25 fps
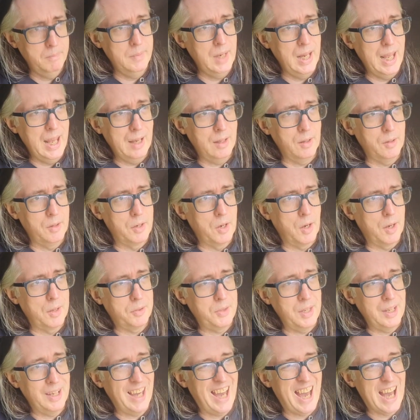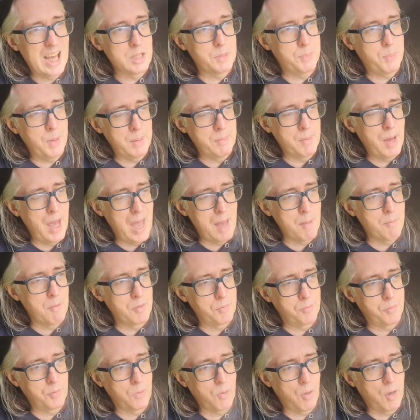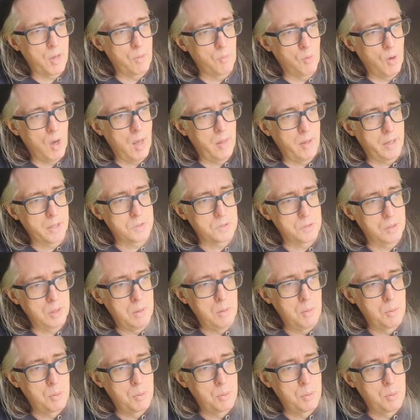England, I think, has been Mohammed for quite a while, actually.